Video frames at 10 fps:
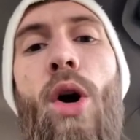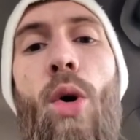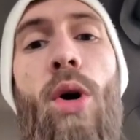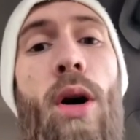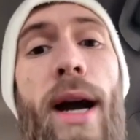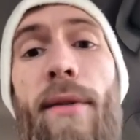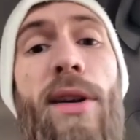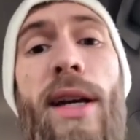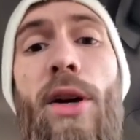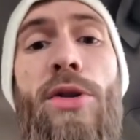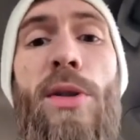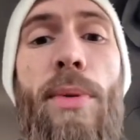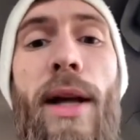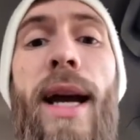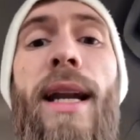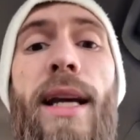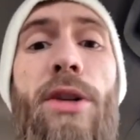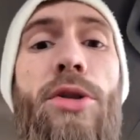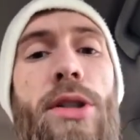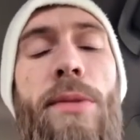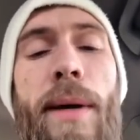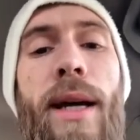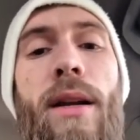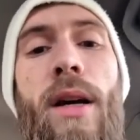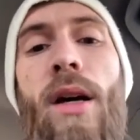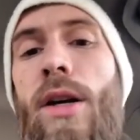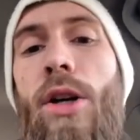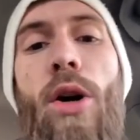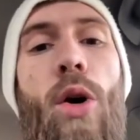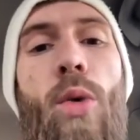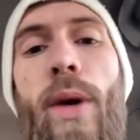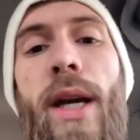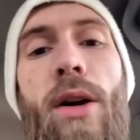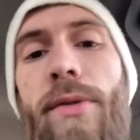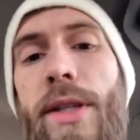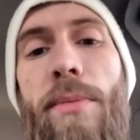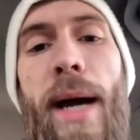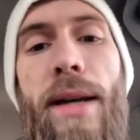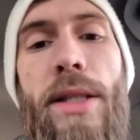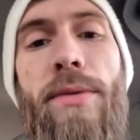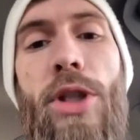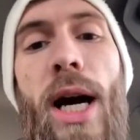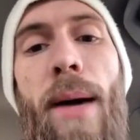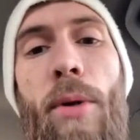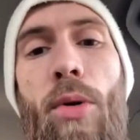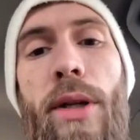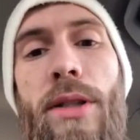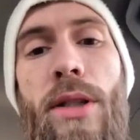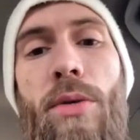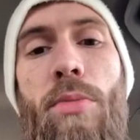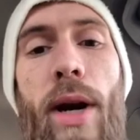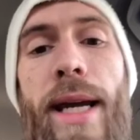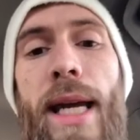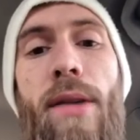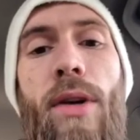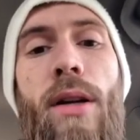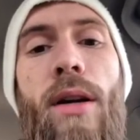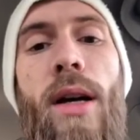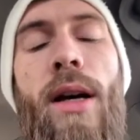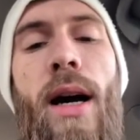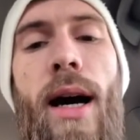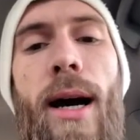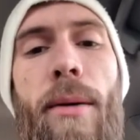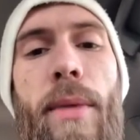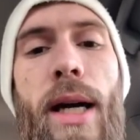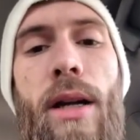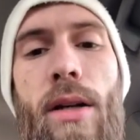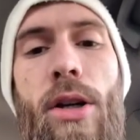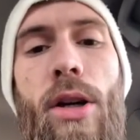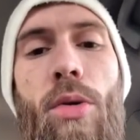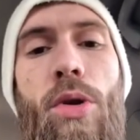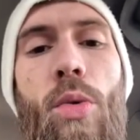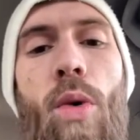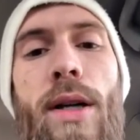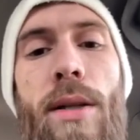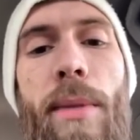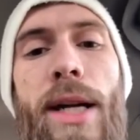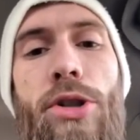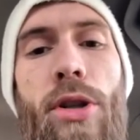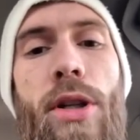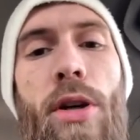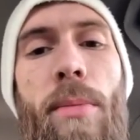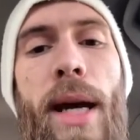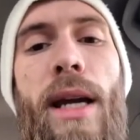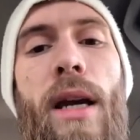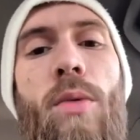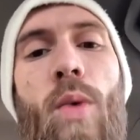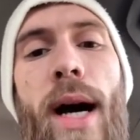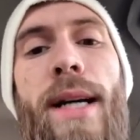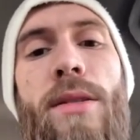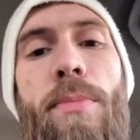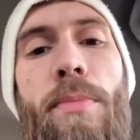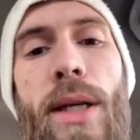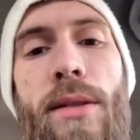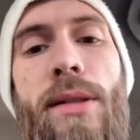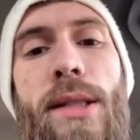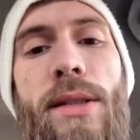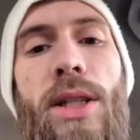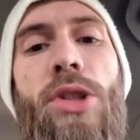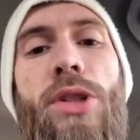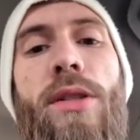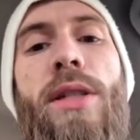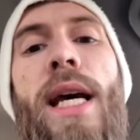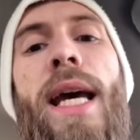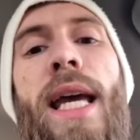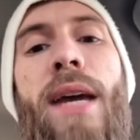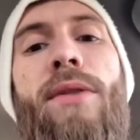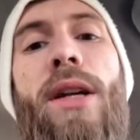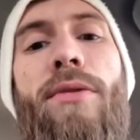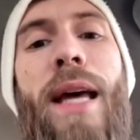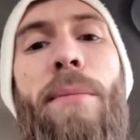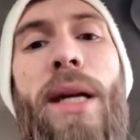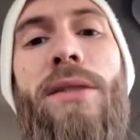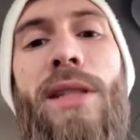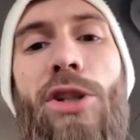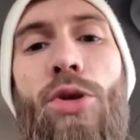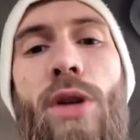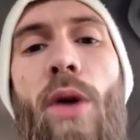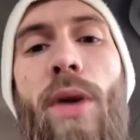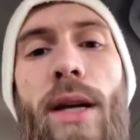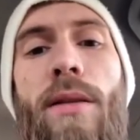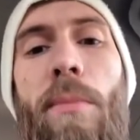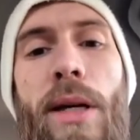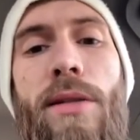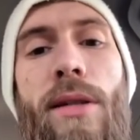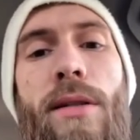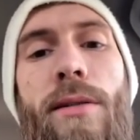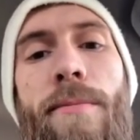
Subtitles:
or everything goes to plan and you just spent, a week on this massive job only to break even. You want to make sure that you're making wise business decisions, even if that means that you don't get the business.